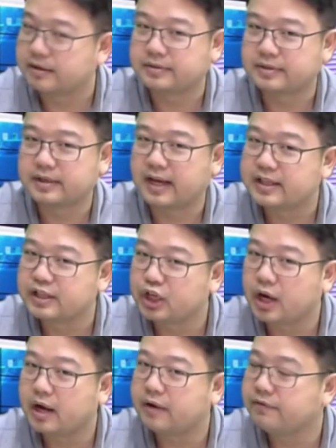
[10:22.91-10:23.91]

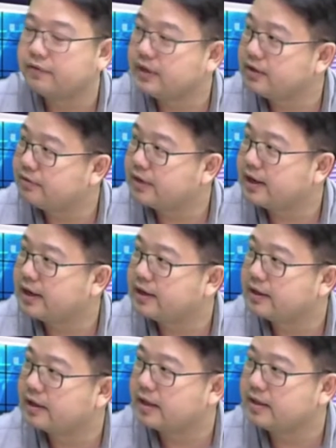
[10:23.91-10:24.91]
SketchUp,
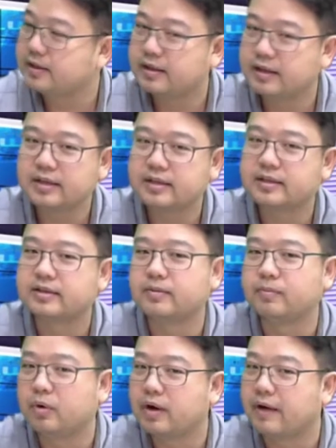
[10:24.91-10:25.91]
V-Ray, and this is a
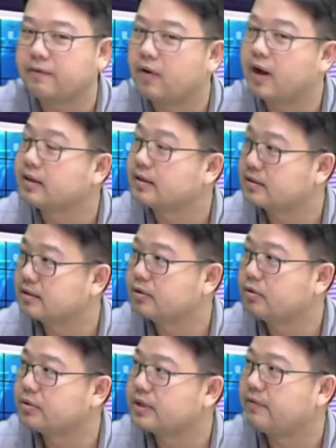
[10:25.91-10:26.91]
more advanced
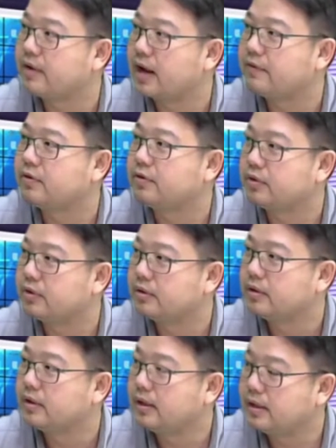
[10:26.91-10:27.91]
tools that we have to
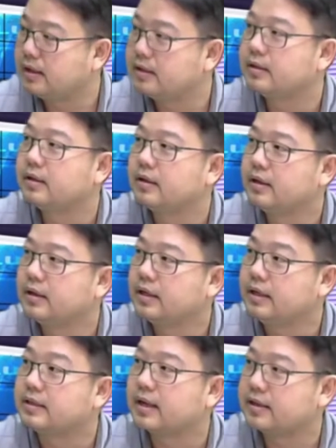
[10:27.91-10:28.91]
learn
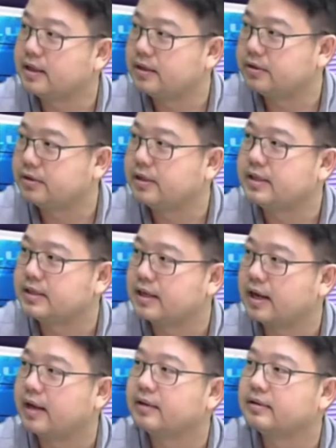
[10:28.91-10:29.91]
inside the interior
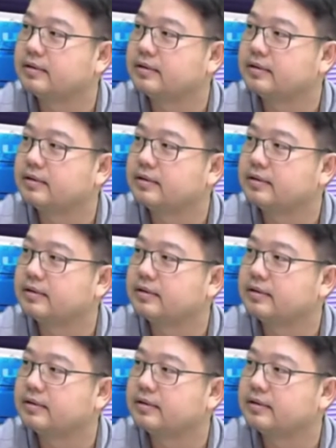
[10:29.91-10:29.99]
design.